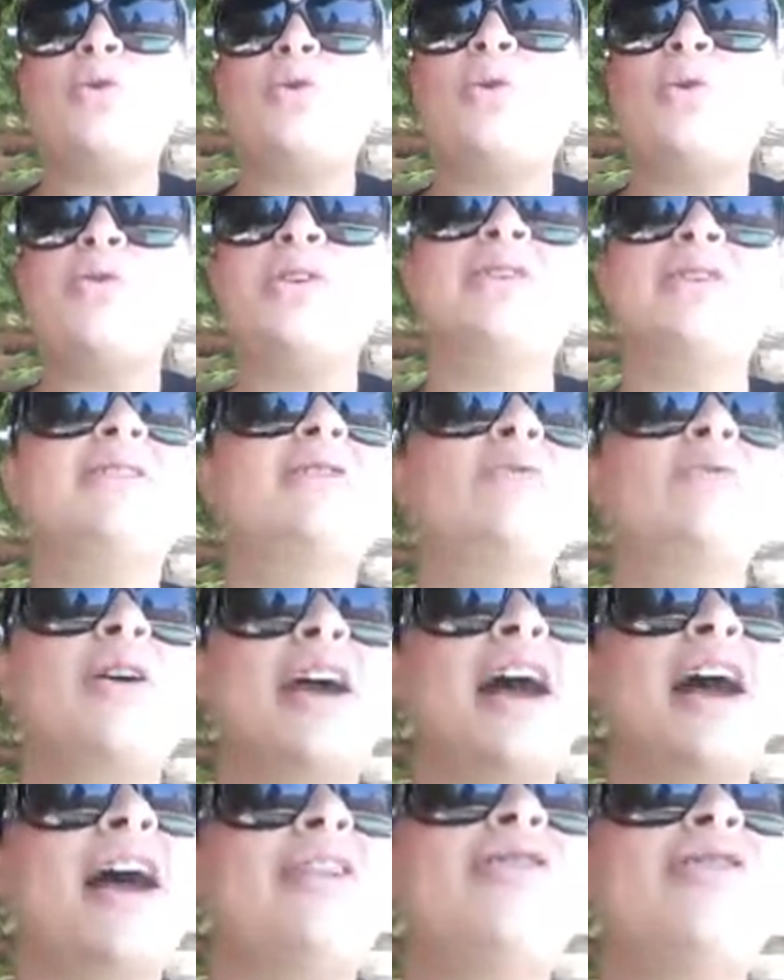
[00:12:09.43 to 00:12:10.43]
this
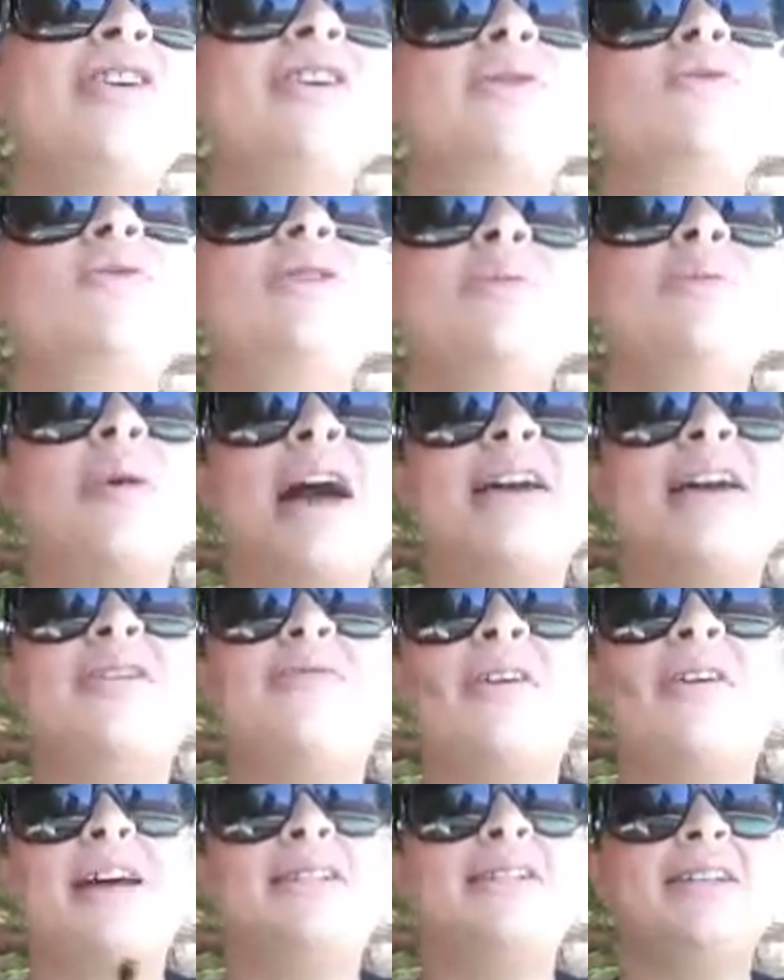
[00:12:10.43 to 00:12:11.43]
was my
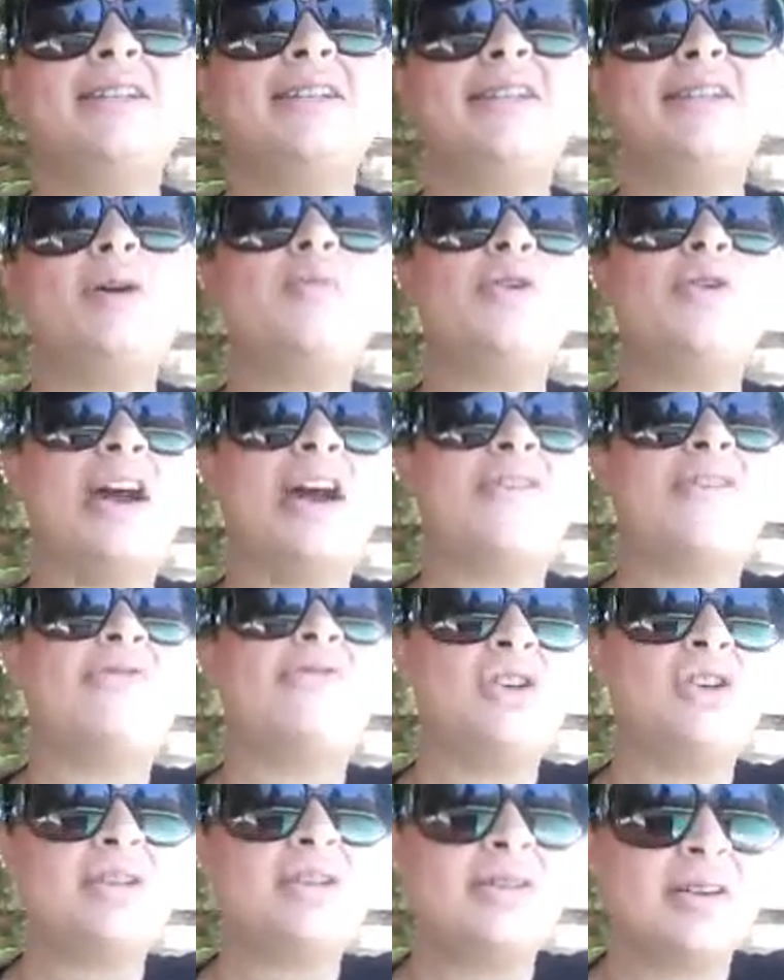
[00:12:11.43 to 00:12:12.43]
advice to someone that
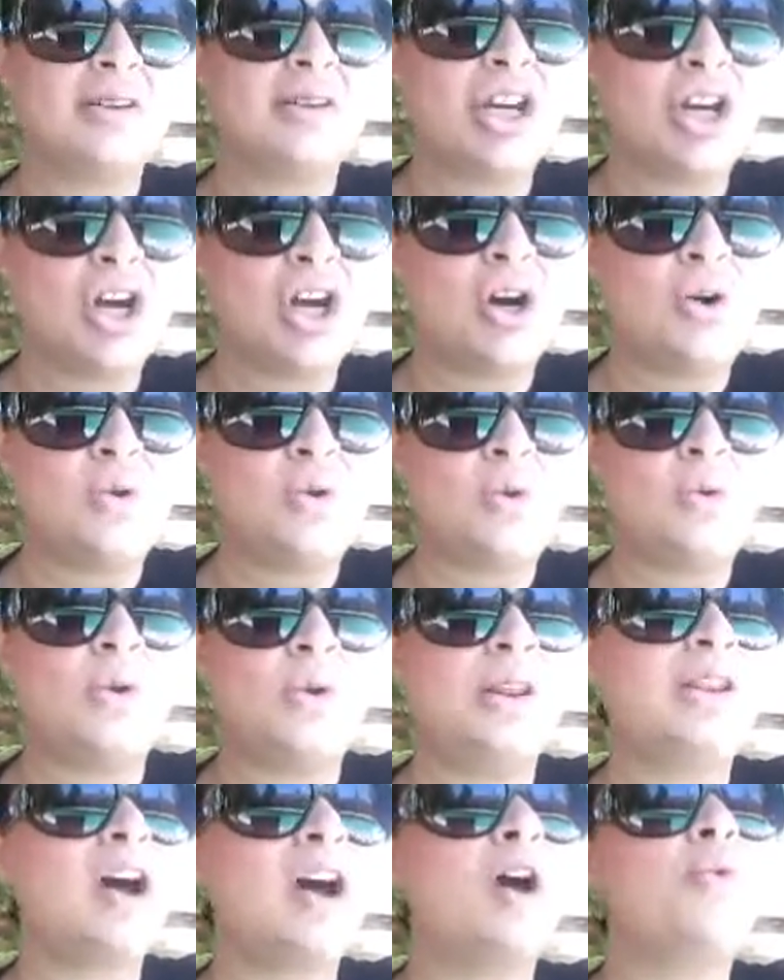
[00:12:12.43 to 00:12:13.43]
feels,
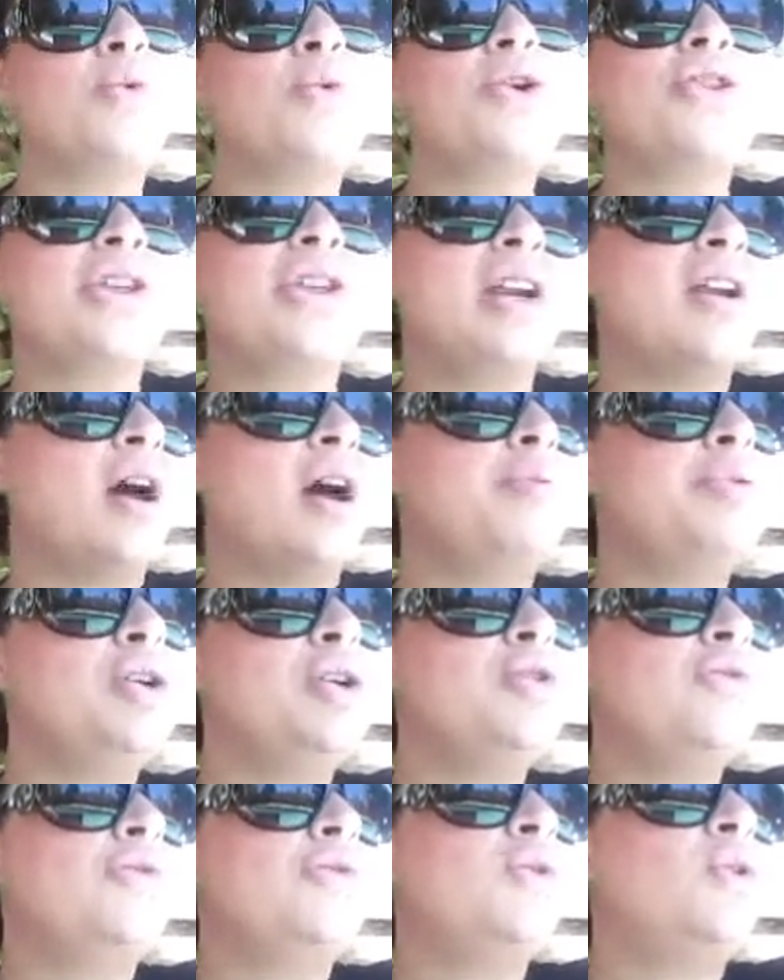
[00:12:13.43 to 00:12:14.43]
not worthy, not
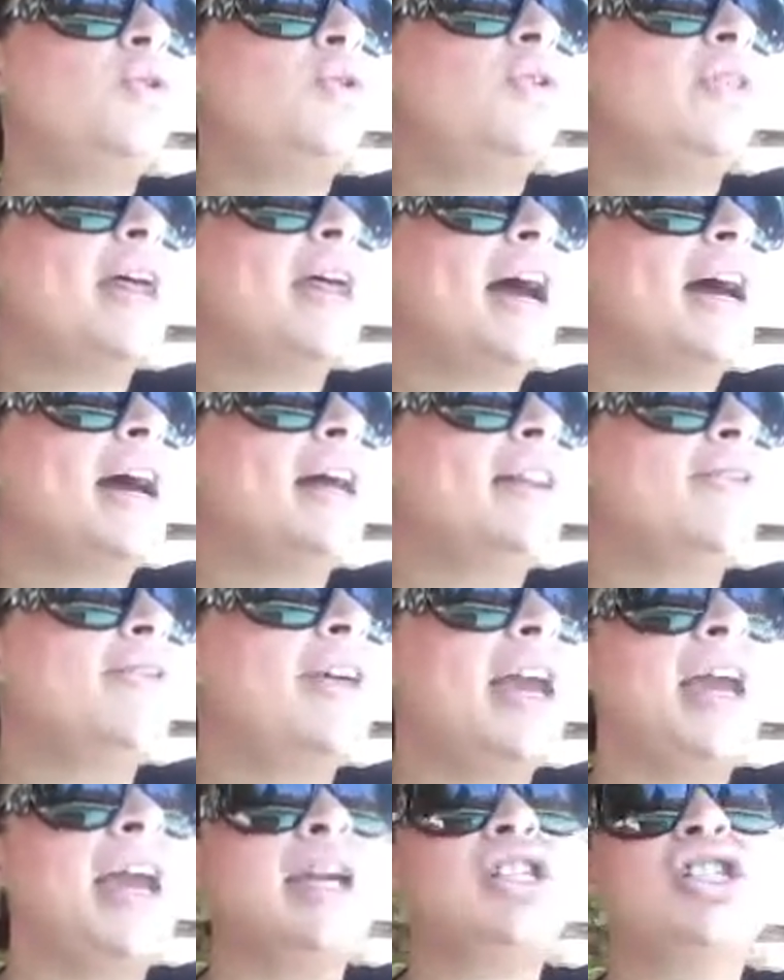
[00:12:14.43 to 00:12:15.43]
beautiful, that
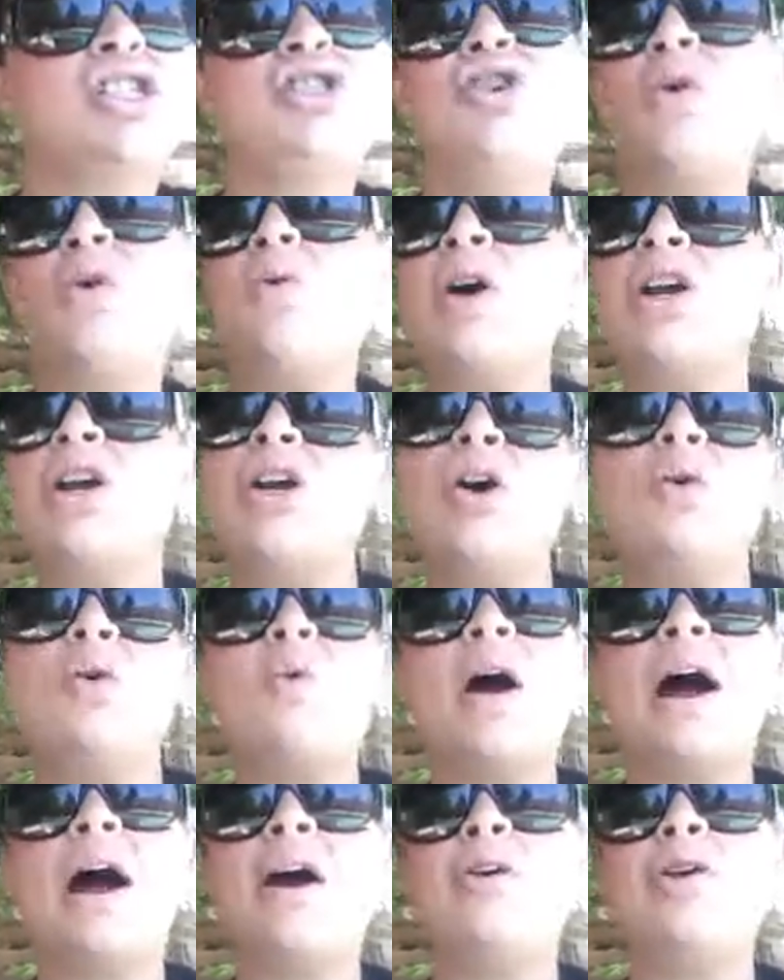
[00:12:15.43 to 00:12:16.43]
they just don't want to go
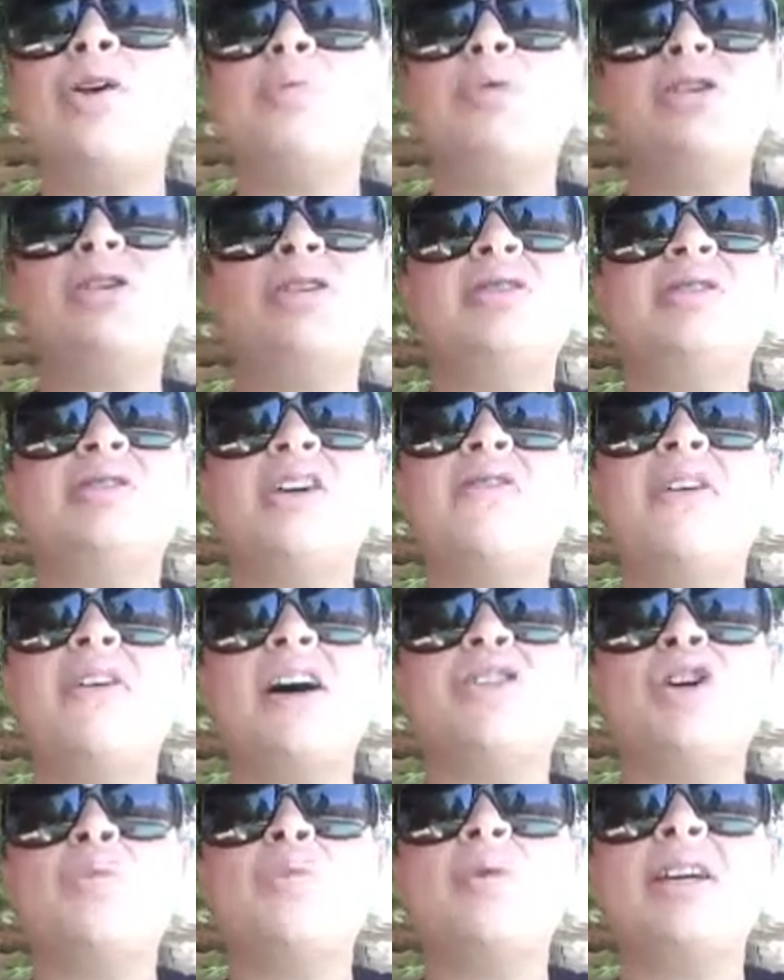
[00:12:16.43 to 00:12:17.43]
out or put themselves
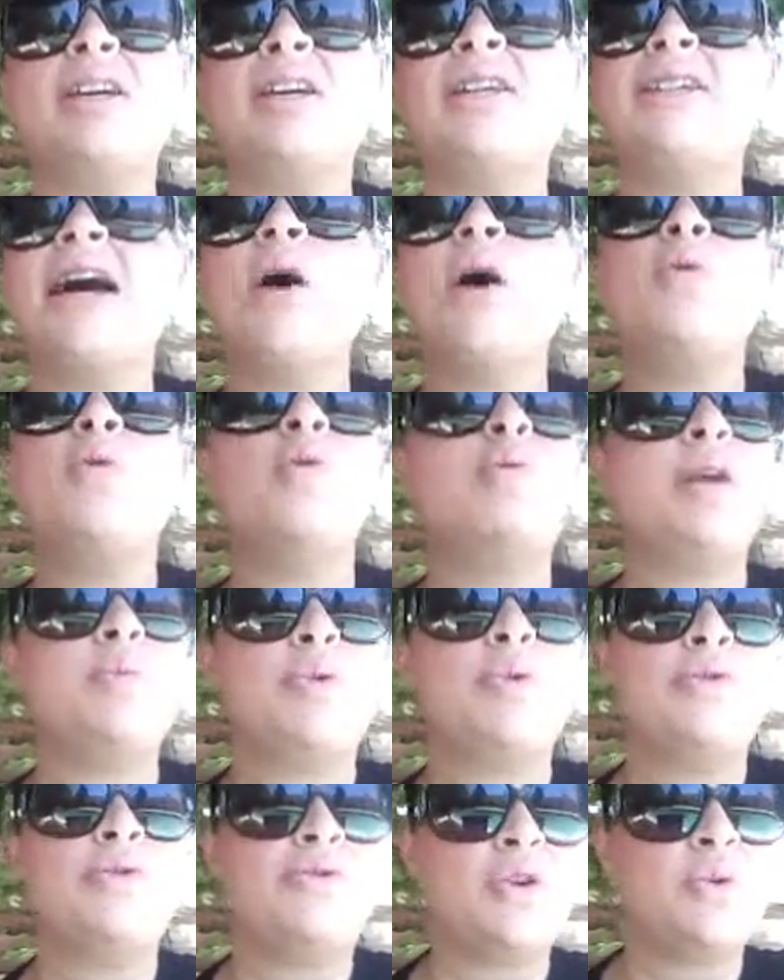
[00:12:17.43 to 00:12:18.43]
out there because how will
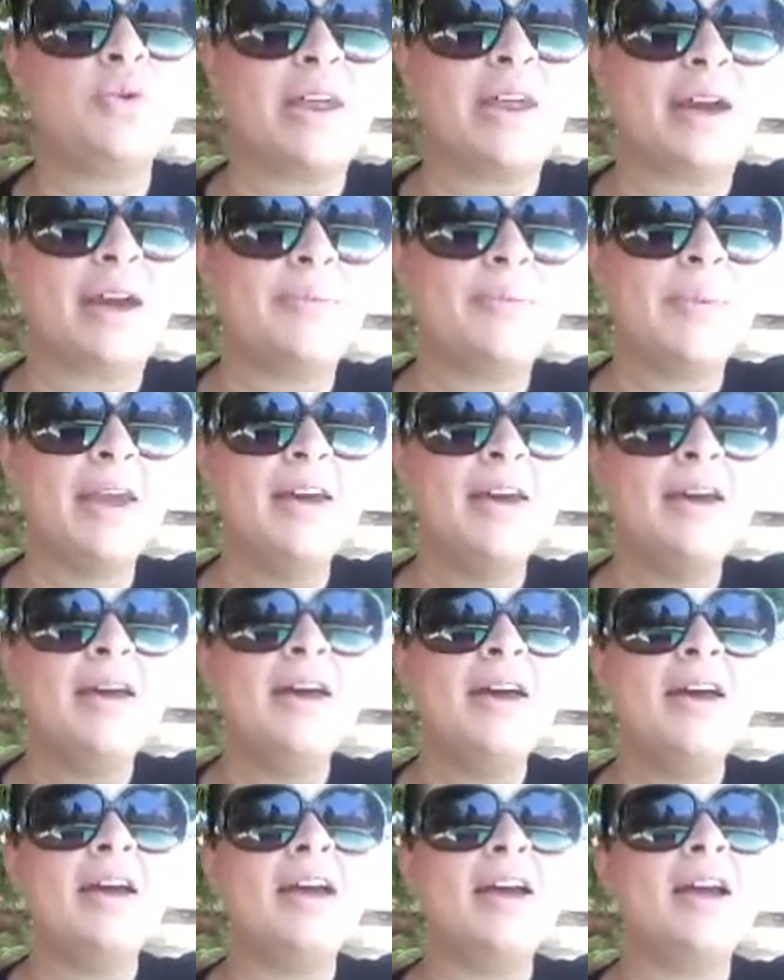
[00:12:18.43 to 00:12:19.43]
people view them?
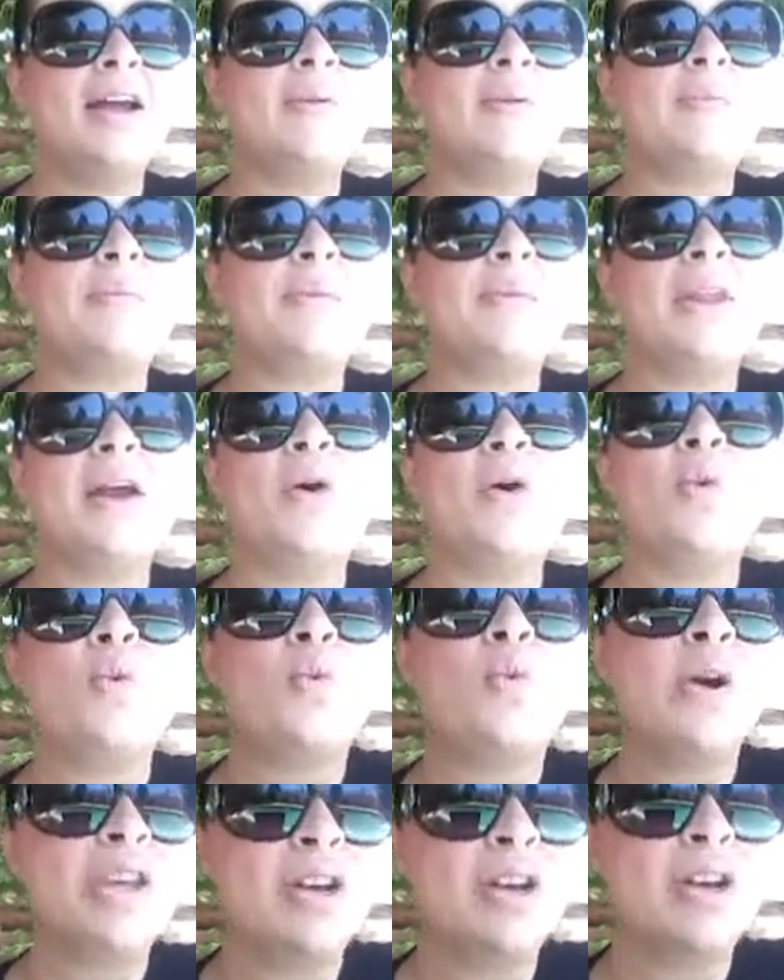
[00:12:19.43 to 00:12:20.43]

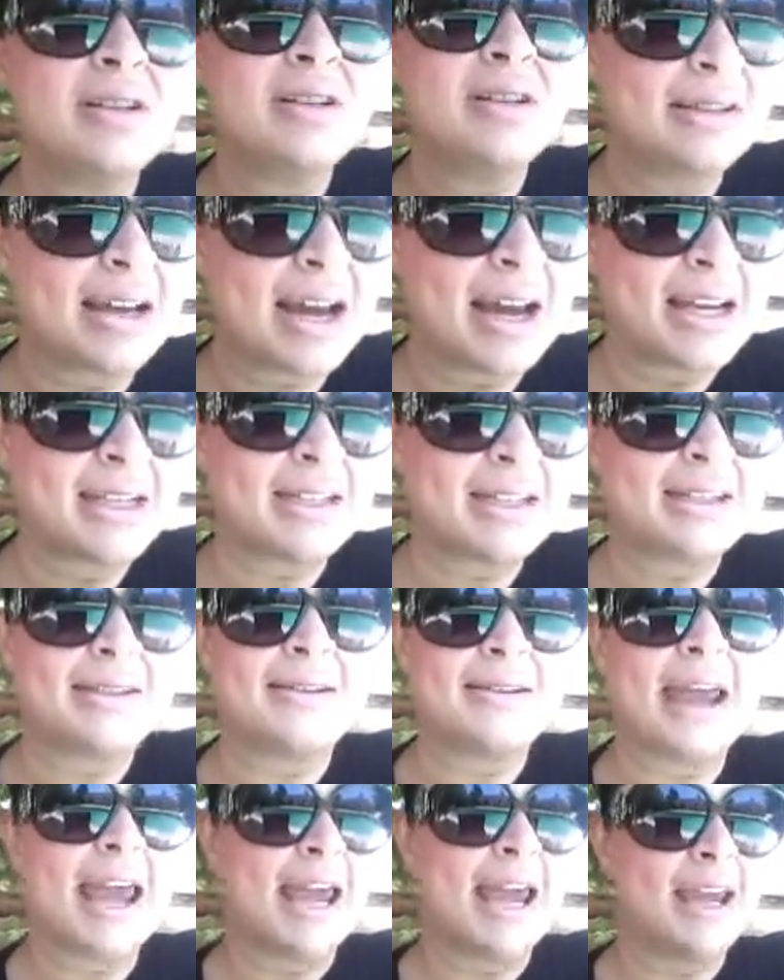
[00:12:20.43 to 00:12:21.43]
When you're a size
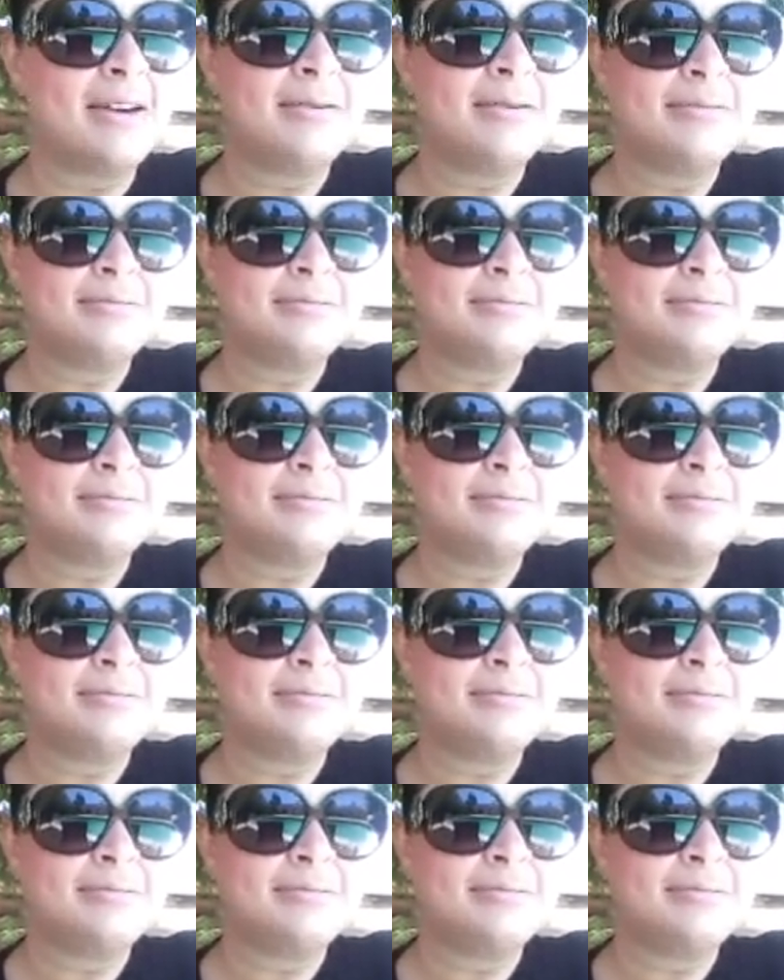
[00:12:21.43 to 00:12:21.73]
8,